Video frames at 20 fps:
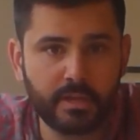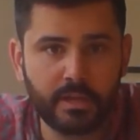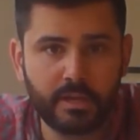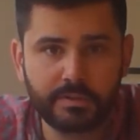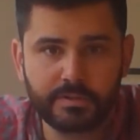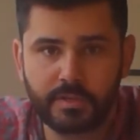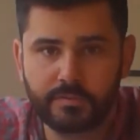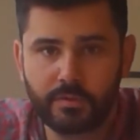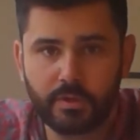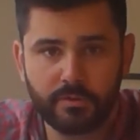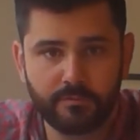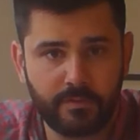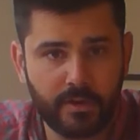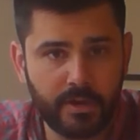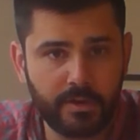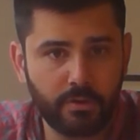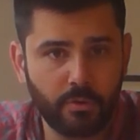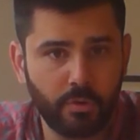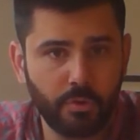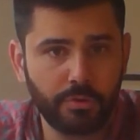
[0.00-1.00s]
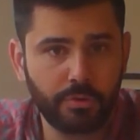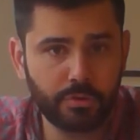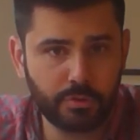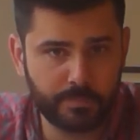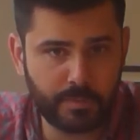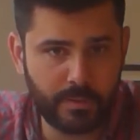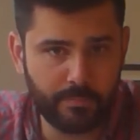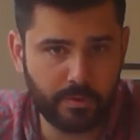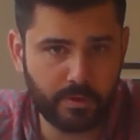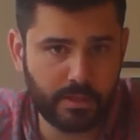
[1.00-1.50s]
see if you can find an old
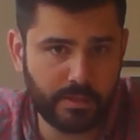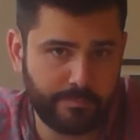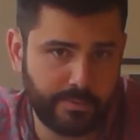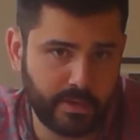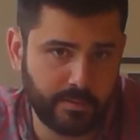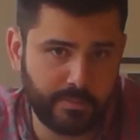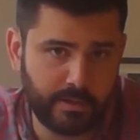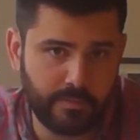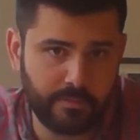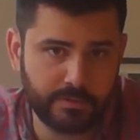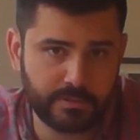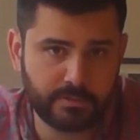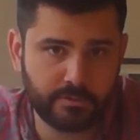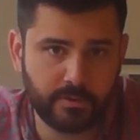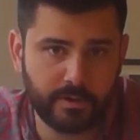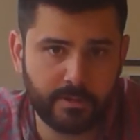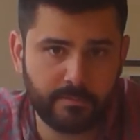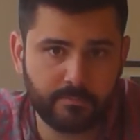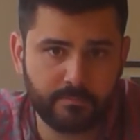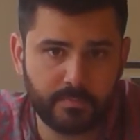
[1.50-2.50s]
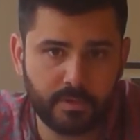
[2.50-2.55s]
newspaper clipping about the story,